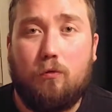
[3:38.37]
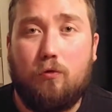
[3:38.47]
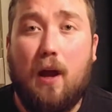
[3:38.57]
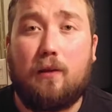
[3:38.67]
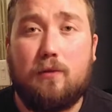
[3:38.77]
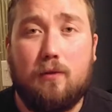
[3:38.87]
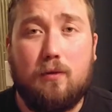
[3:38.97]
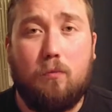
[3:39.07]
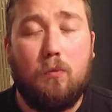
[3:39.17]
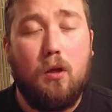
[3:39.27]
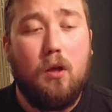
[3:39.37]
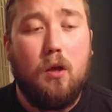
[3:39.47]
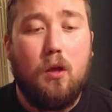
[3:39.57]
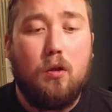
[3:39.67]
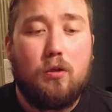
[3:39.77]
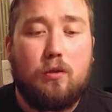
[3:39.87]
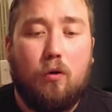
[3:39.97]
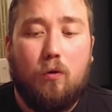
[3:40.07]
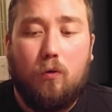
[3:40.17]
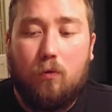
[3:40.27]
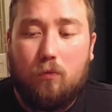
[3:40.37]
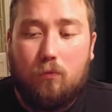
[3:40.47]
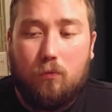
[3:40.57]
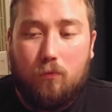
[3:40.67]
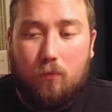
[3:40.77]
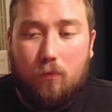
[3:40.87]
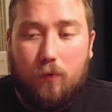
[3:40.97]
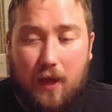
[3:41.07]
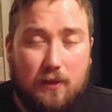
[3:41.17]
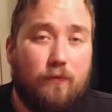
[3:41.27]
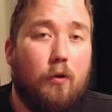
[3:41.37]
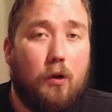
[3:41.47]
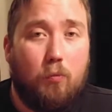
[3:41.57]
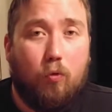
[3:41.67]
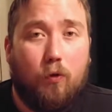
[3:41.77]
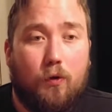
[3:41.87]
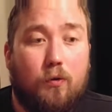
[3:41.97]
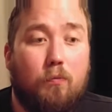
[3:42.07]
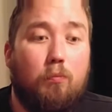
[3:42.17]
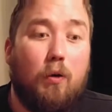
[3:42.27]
tract system. So that's very important.